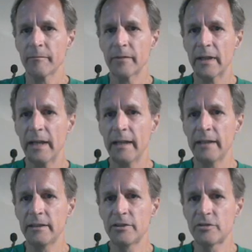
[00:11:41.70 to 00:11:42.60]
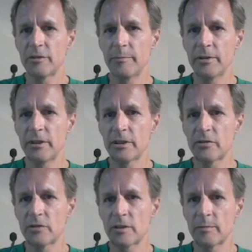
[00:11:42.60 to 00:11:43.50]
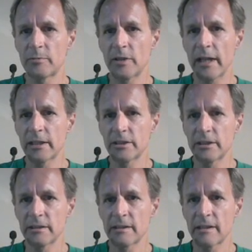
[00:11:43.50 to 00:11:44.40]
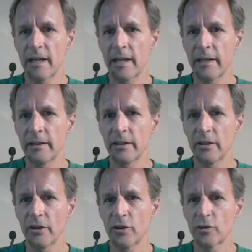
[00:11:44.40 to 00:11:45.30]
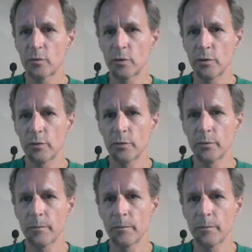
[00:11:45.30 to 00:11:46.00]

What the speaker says: Okay, distribute the subtraction sign through.